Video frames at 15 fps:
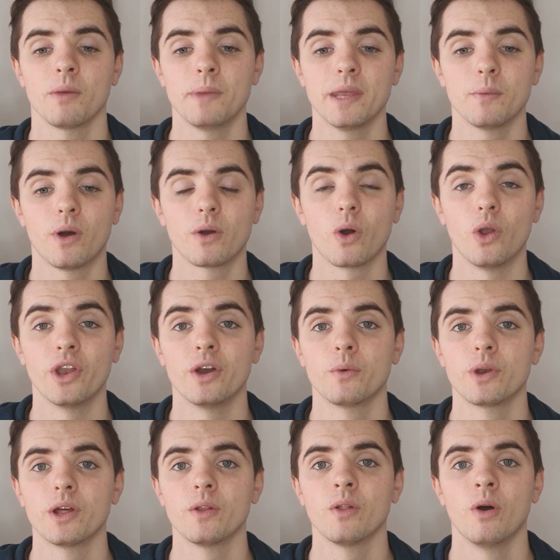meanwhile, got
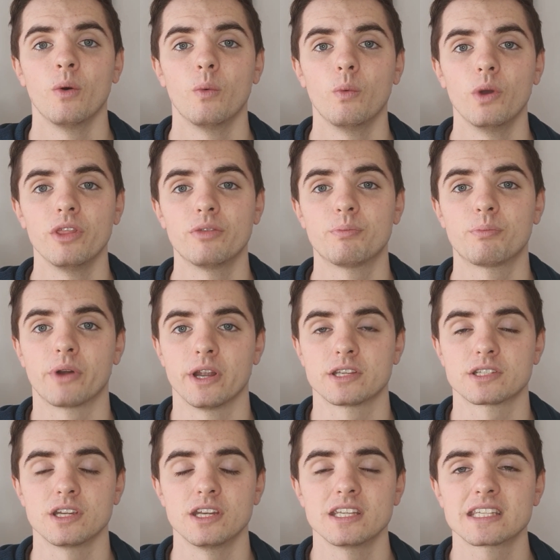0-0 with
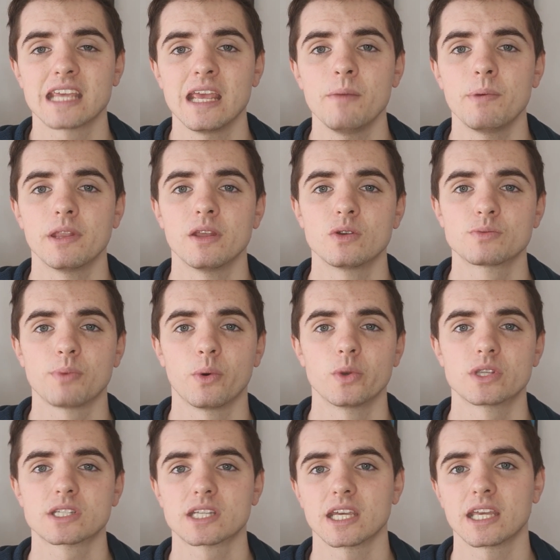Preston. He's keeping those
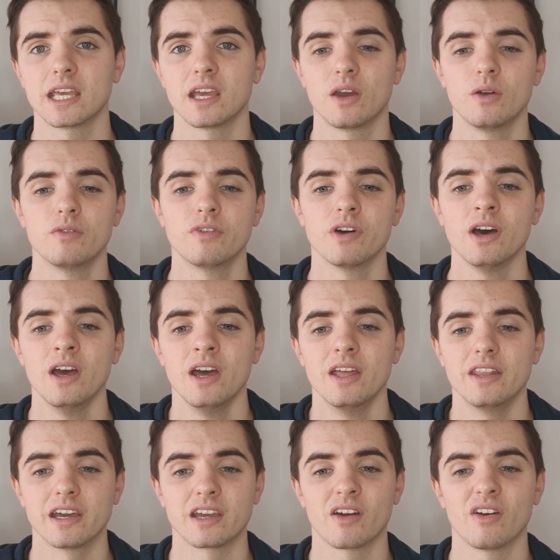points ticking over.
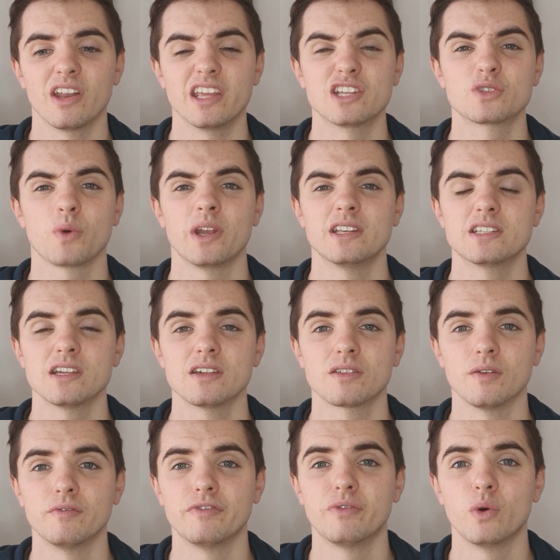They're currently in 20th
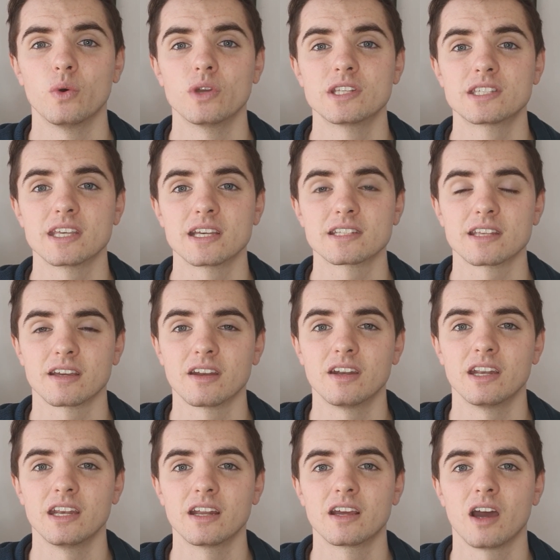on 46. They're going to
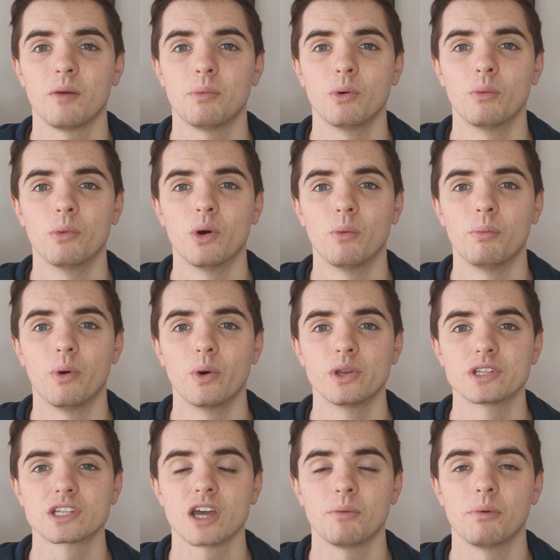need a couple more
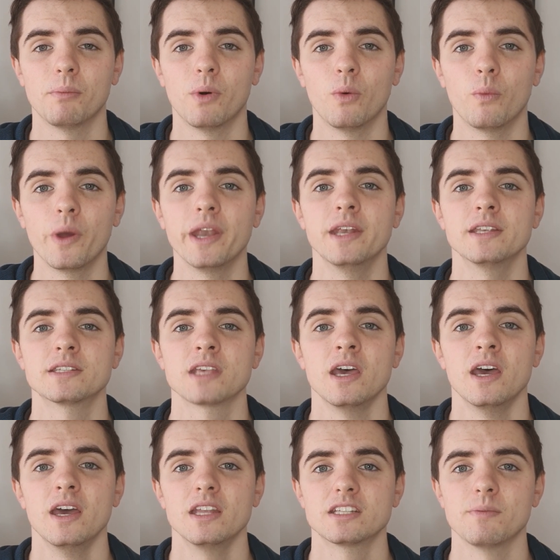points, a couple more wins
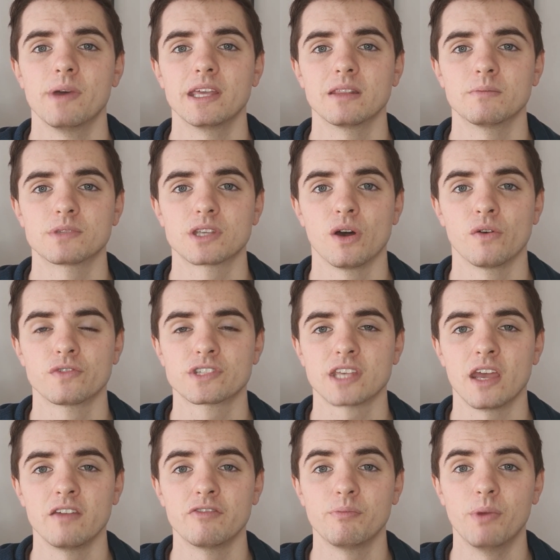to make themselves
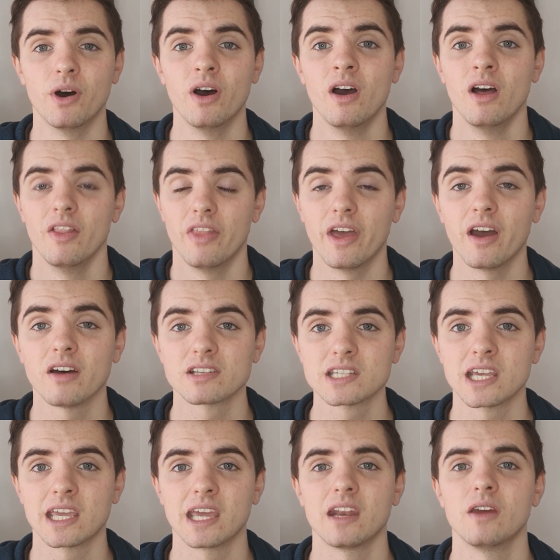safe, but they are
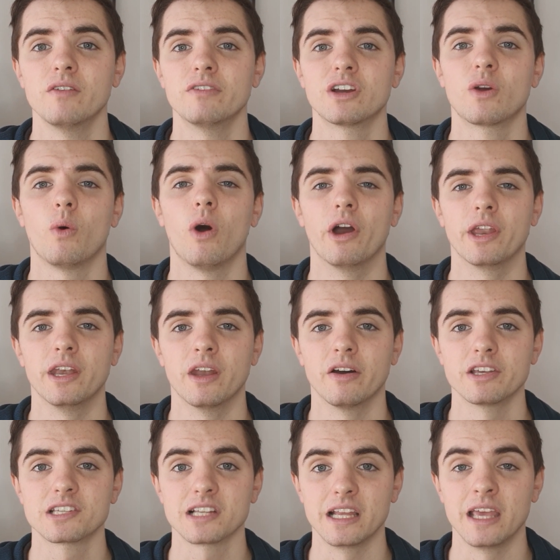ticking over quite
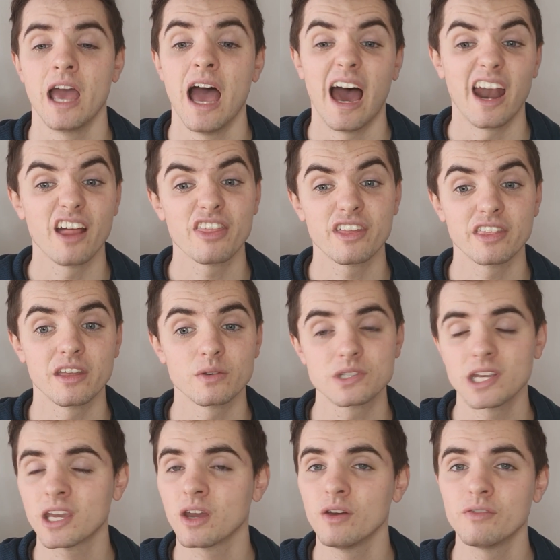nicely. And I think they'll
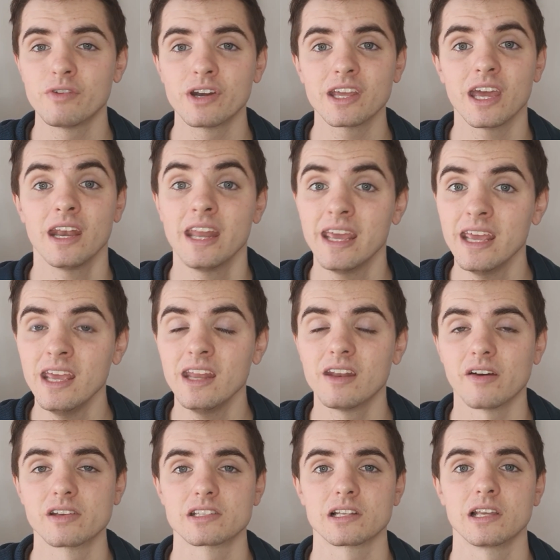tick over again here
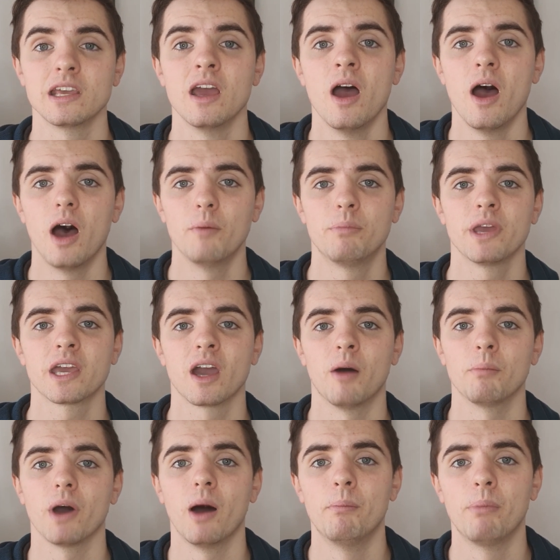nicely and pick
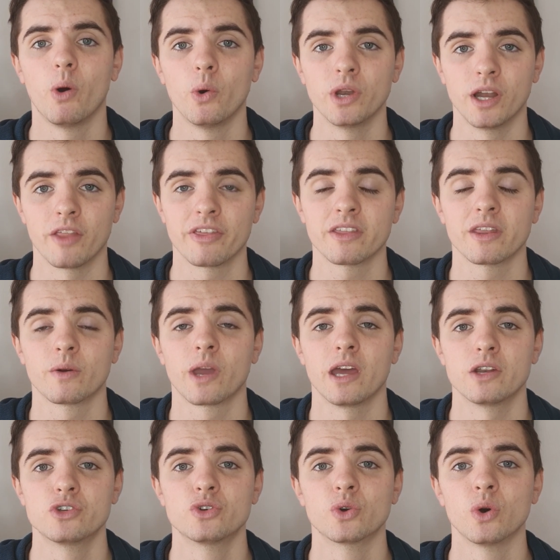up a point. I think they'll get
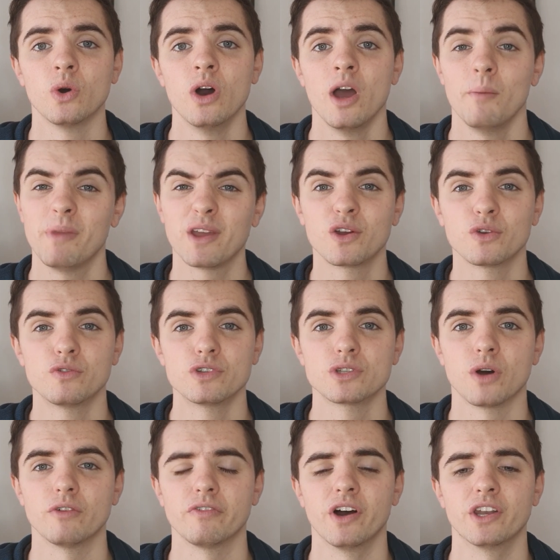a draw. Be a good
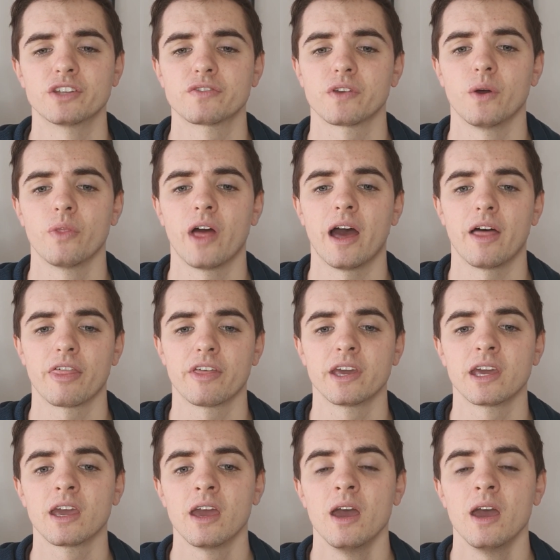result for Huddersfield, that, I think.